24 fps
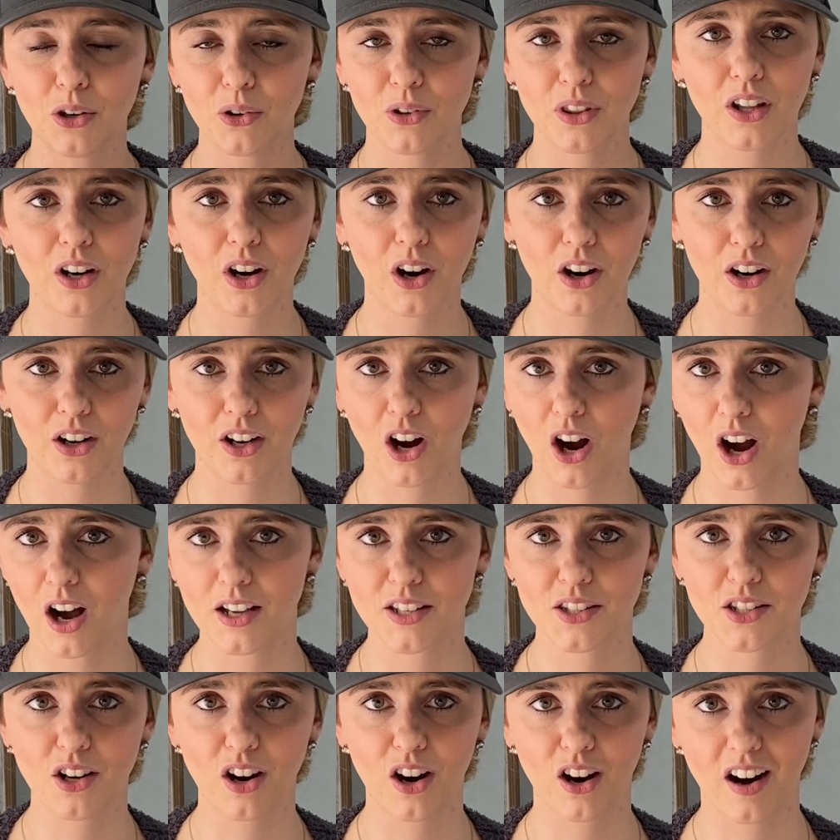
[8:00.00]
know that our
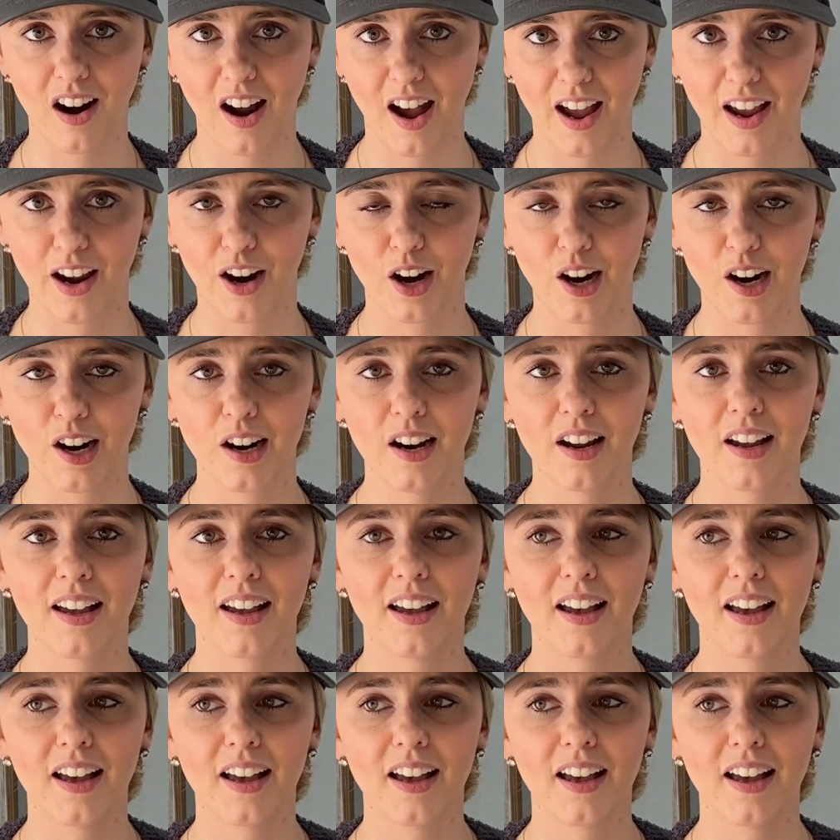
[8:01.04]
costs are higher.